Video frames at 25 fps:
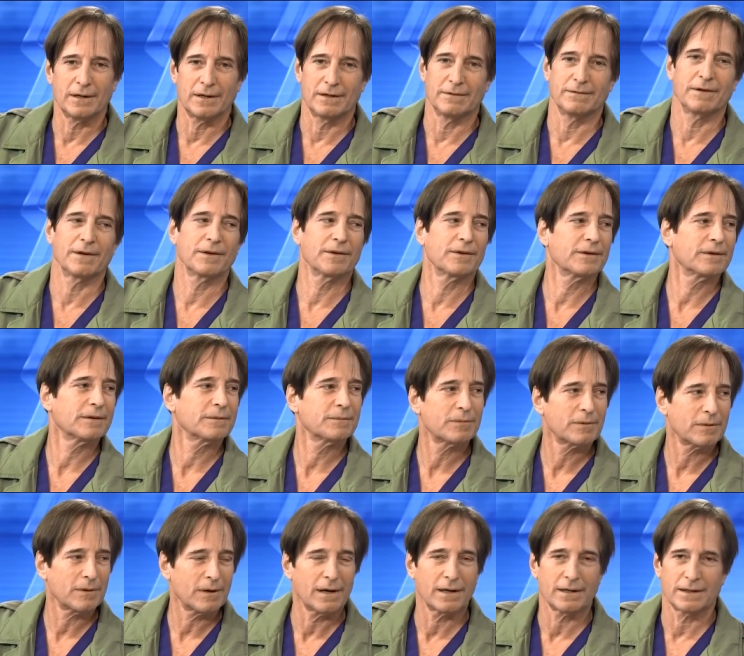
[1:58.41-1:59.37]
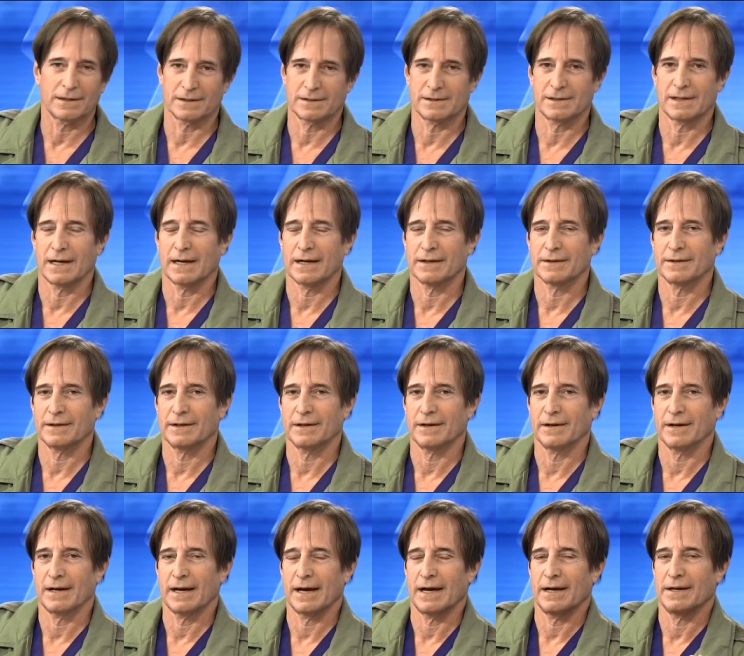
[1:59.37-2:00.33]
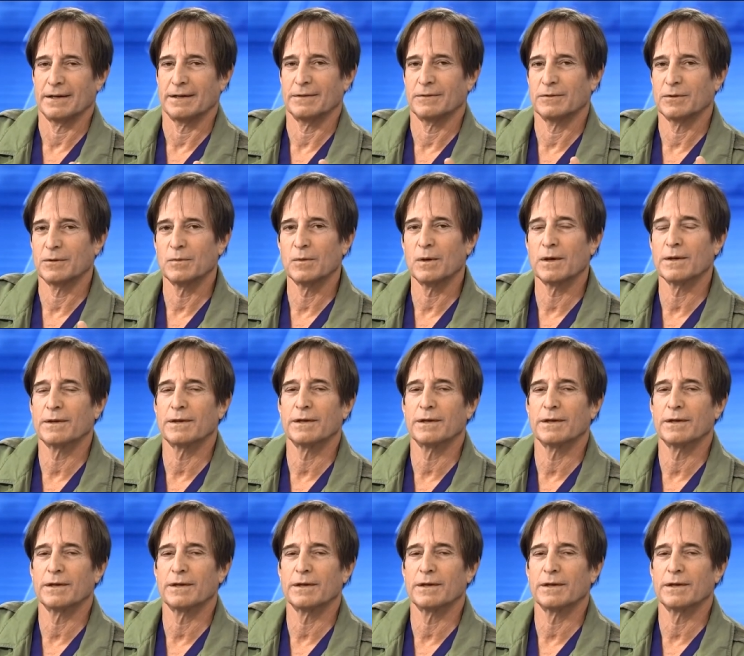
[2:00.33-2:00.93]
of other products out there and the one